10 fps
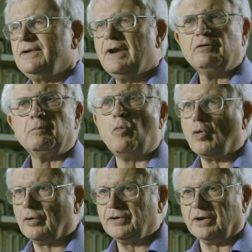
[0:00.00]
never
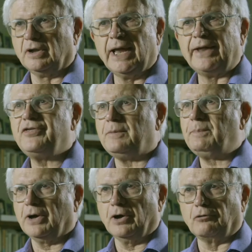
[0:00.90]
more than a lengthy
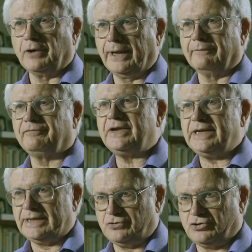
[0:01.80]
paragraph
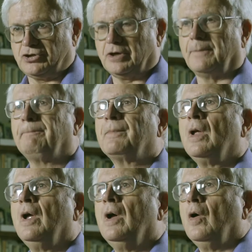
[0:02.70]
each,
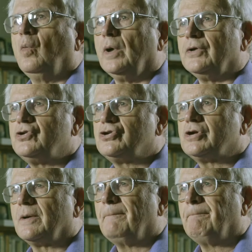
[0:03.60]
which